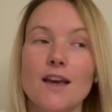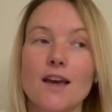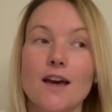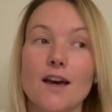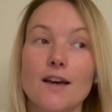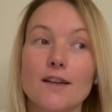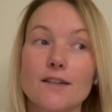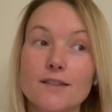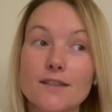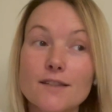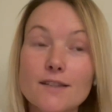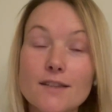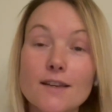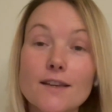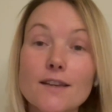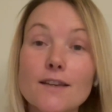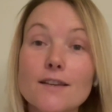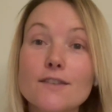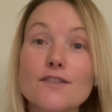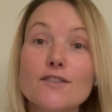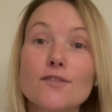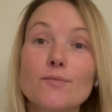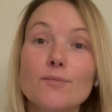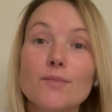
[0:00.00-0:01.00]
and seeing
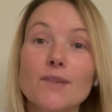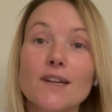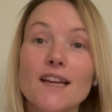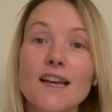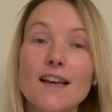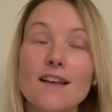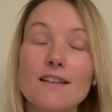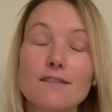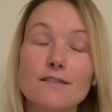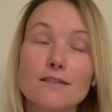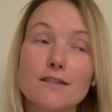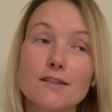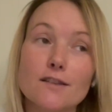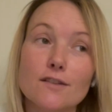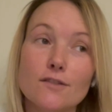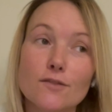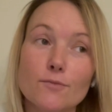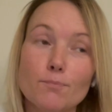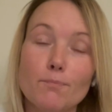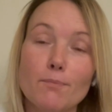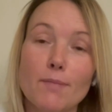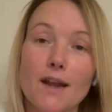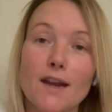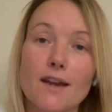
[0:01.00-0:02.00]
somebody else
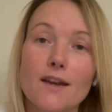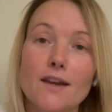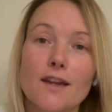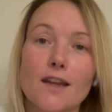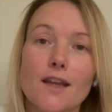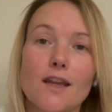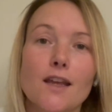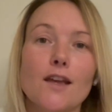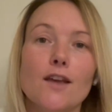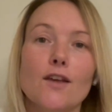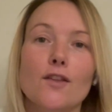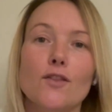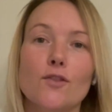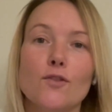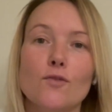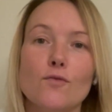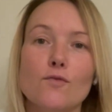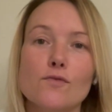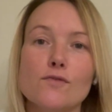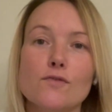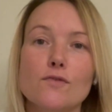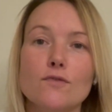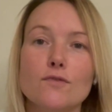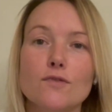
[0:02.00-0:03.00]
bending the
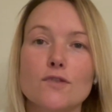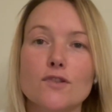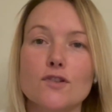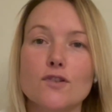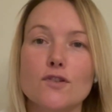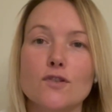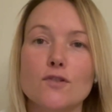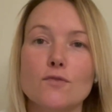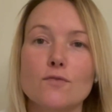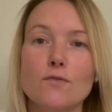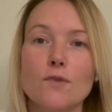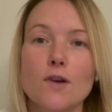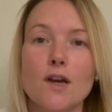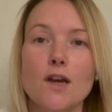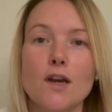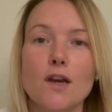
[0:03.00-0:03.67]
rules to